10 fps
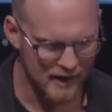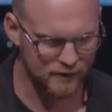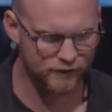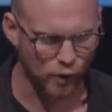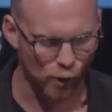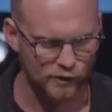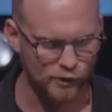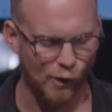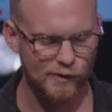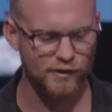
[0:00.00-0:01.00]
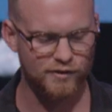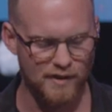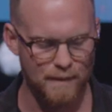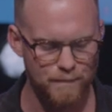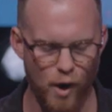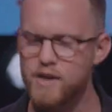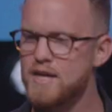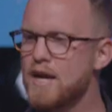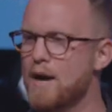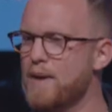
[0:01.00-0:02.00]
is don't talk to
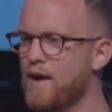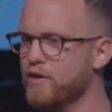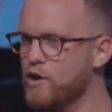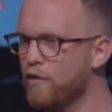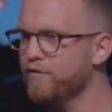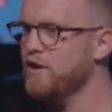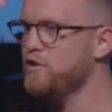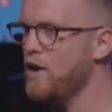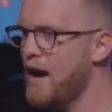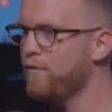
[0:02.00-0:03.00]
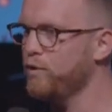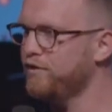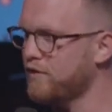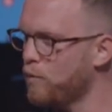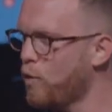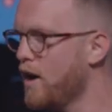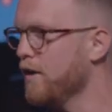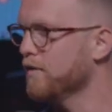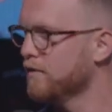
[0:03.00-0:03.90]
somebody about the conflict you have with someone.